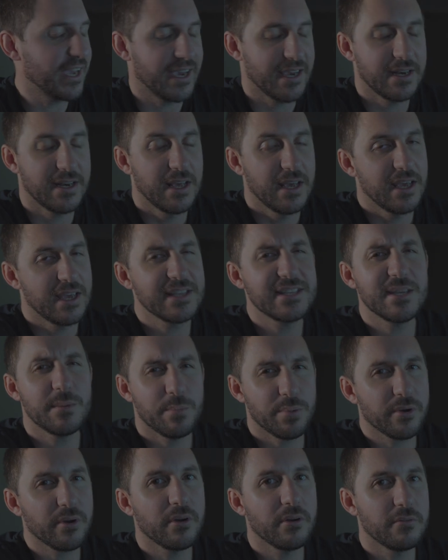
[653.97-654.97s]
And it
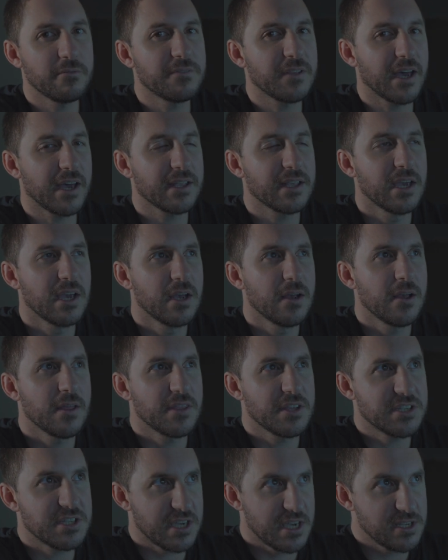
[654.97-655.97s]
did prove that
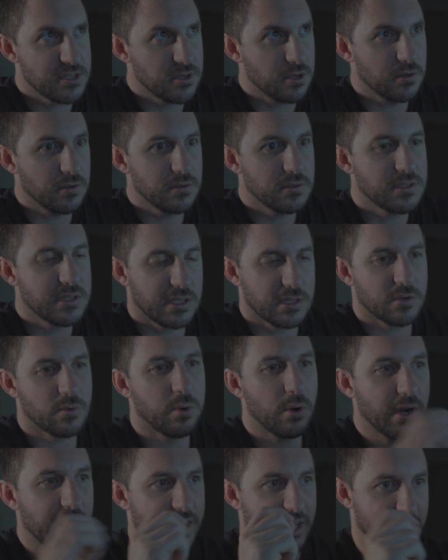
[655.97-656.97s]
the G2 didn't
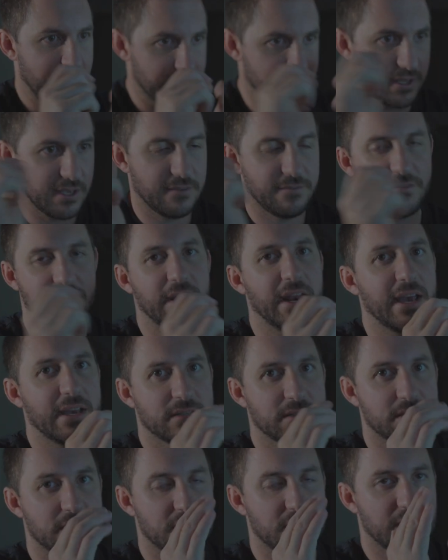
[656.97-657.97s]
quite have the
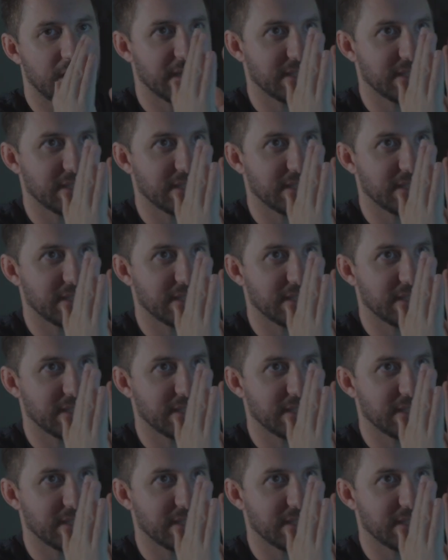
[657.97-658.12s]
finesse,